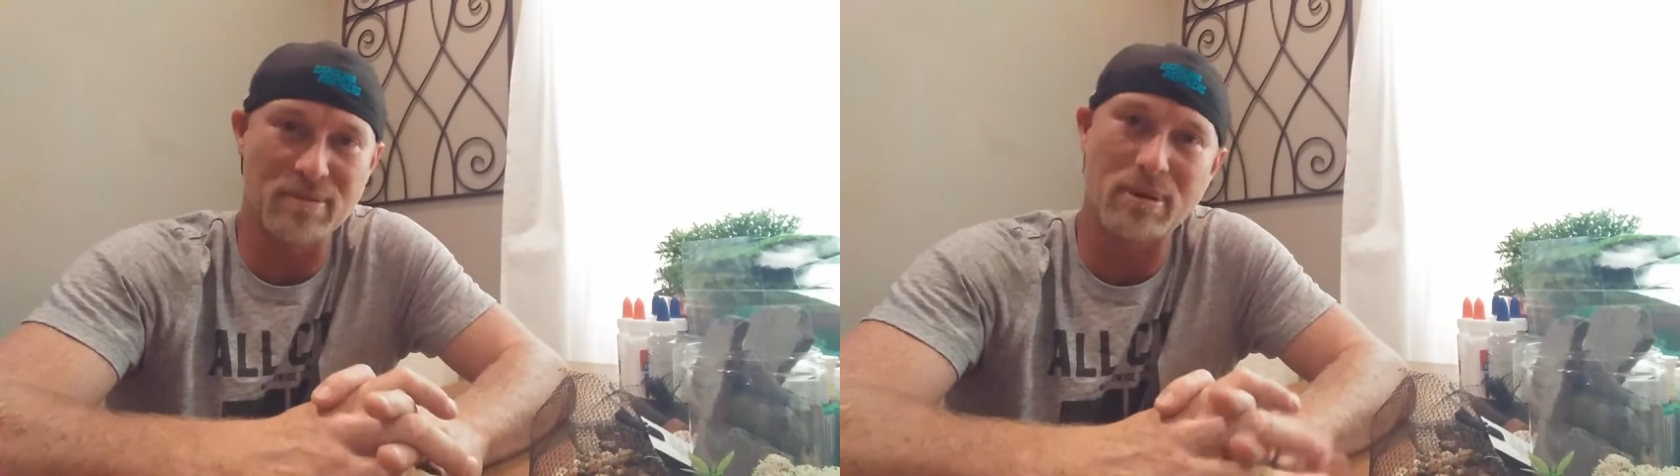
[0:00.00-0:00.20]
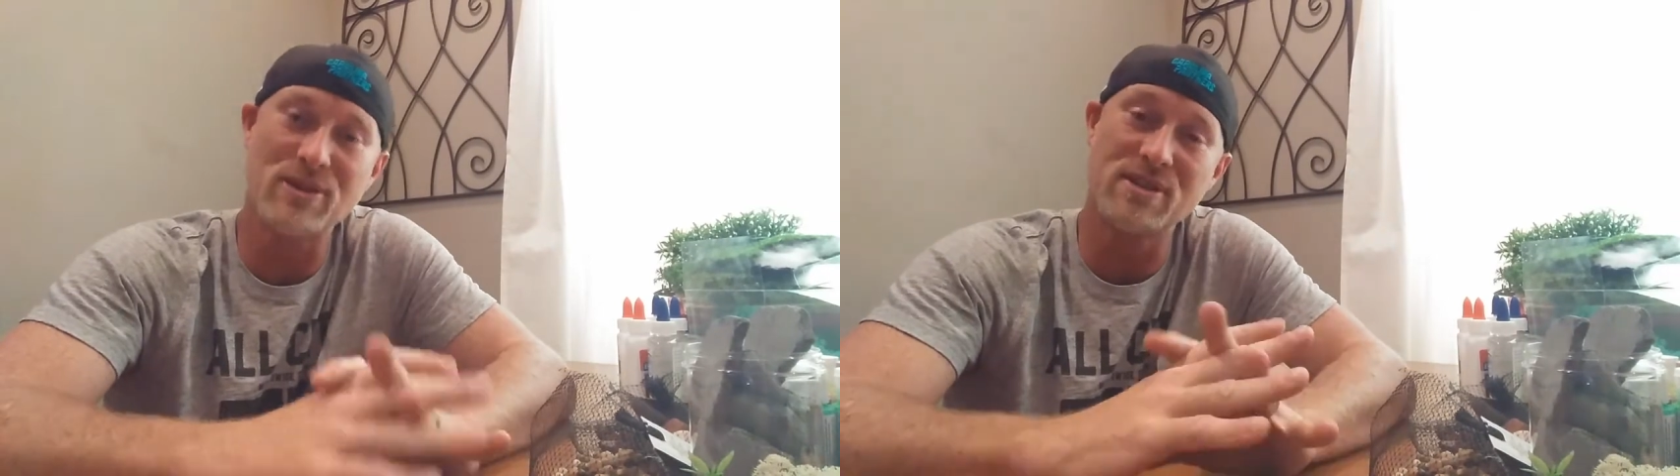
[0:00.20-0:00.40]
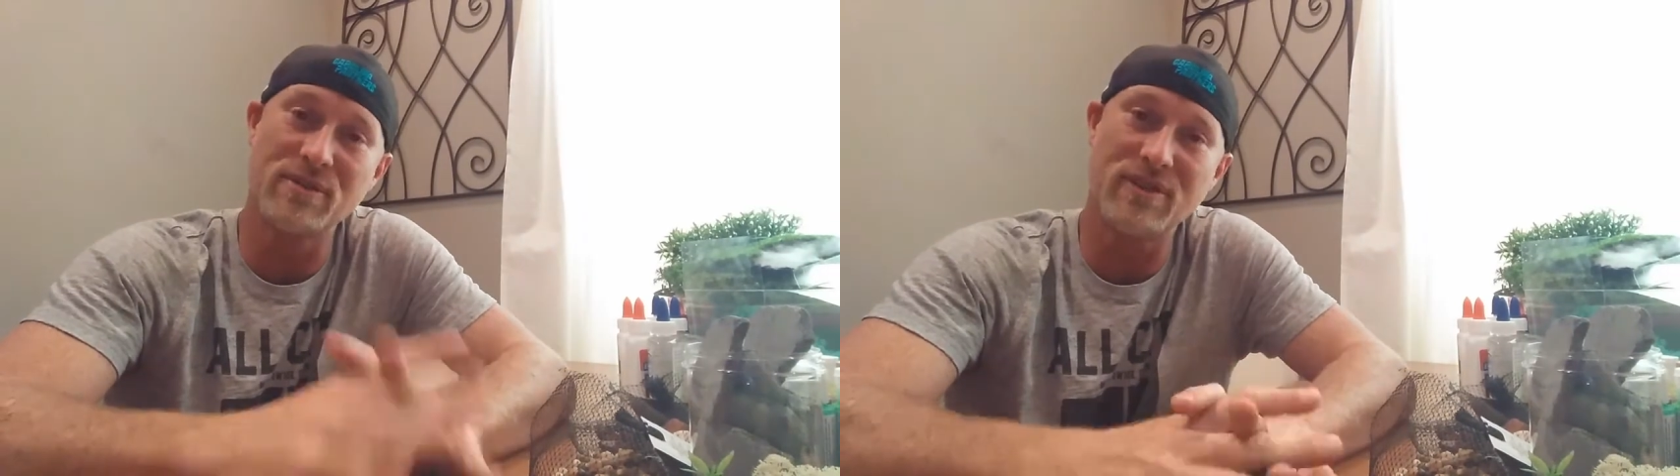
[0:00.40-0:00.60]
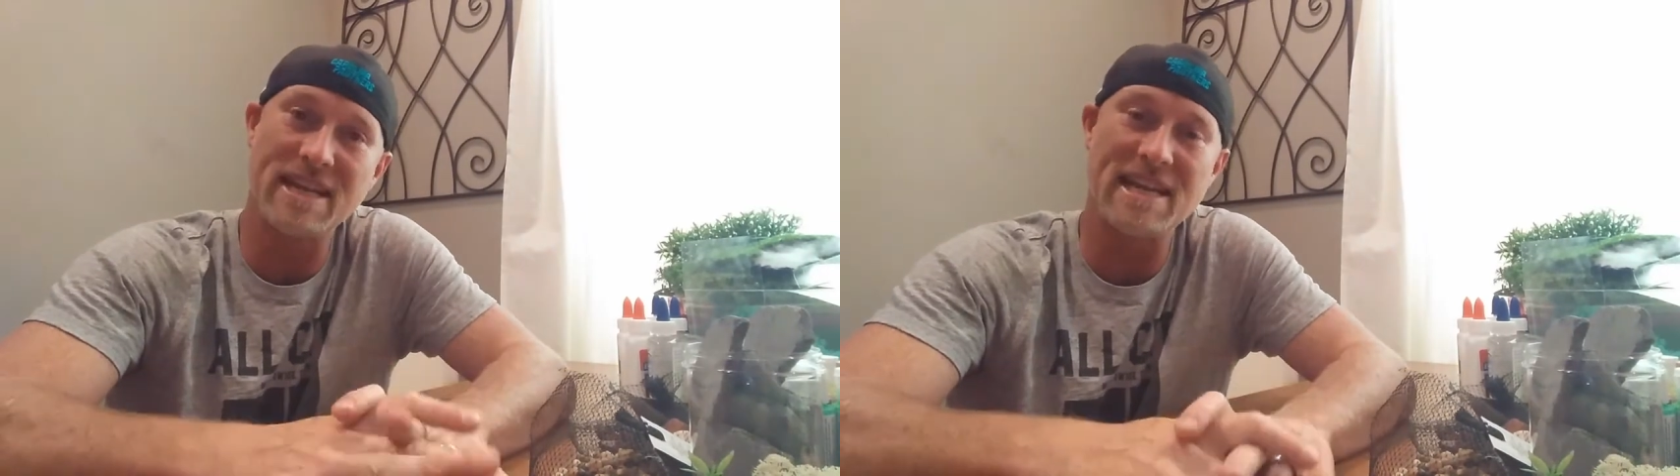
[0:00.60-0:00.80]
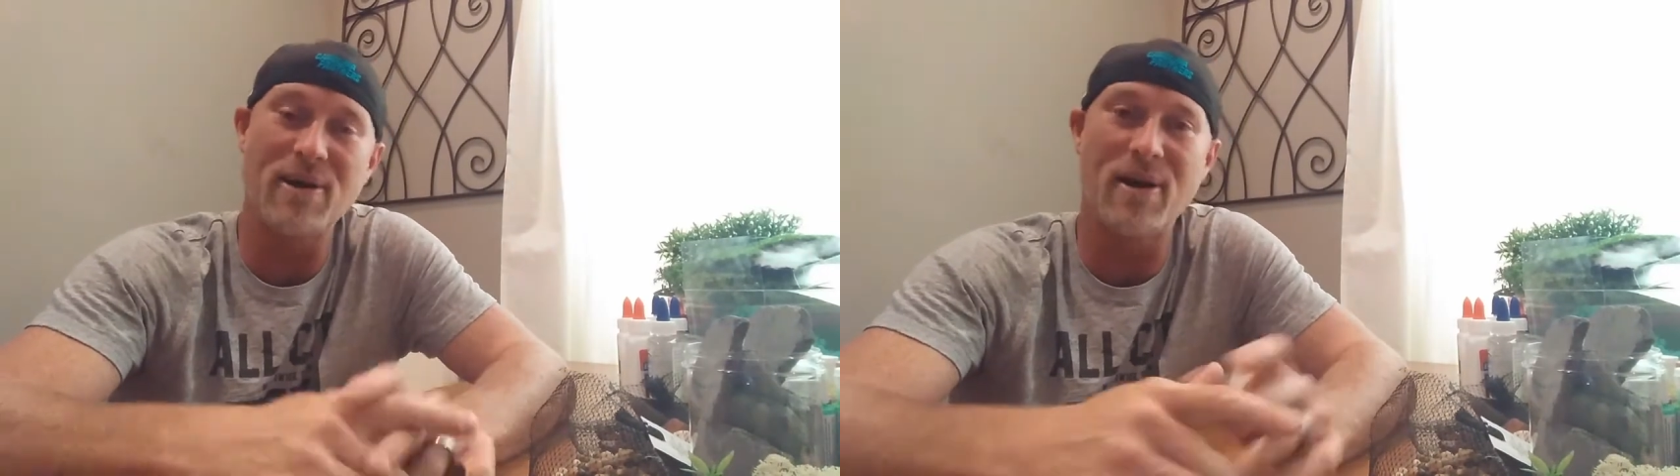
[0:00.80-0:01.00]
posted a
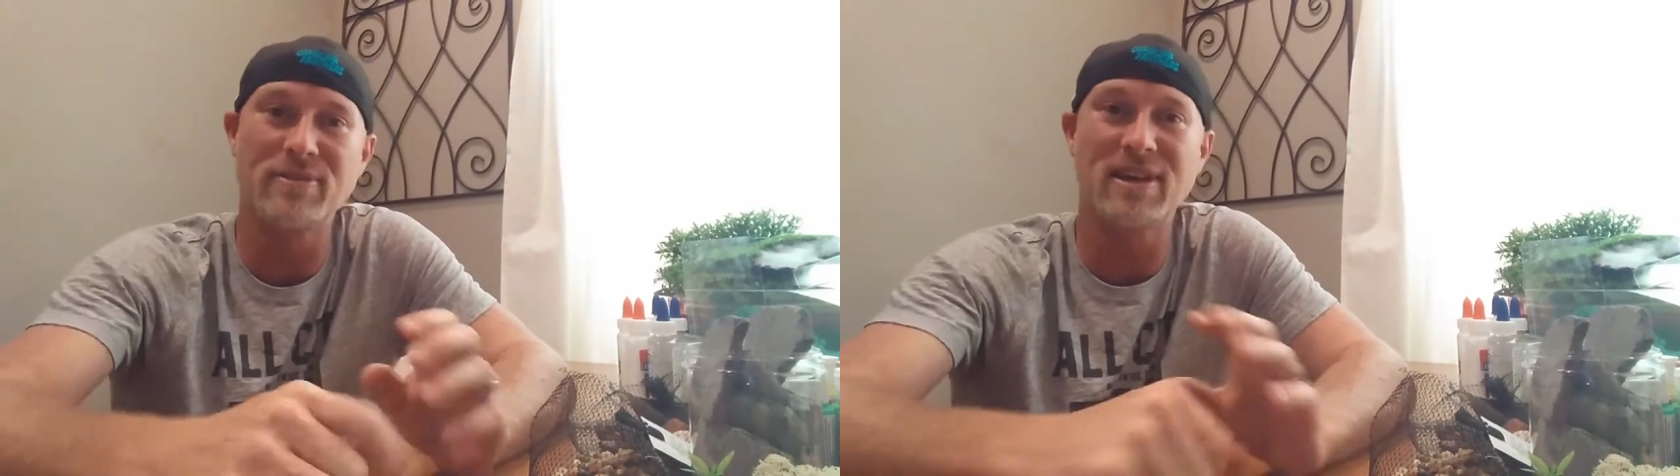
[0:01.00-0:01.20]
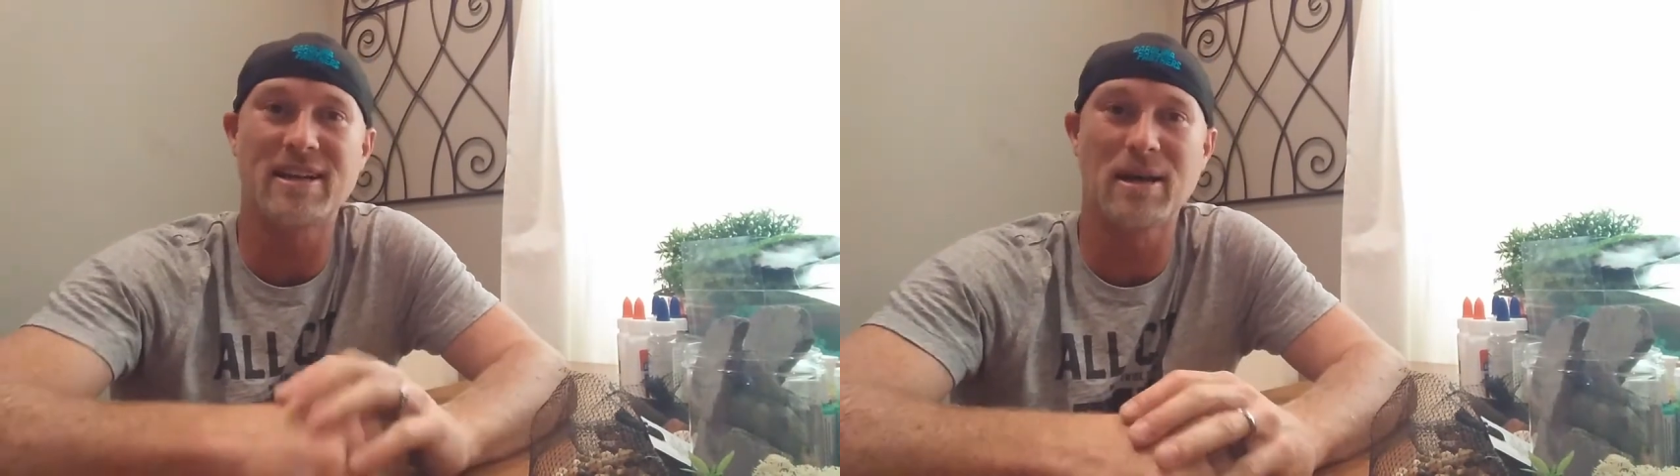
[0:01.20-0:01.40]
video. I've done a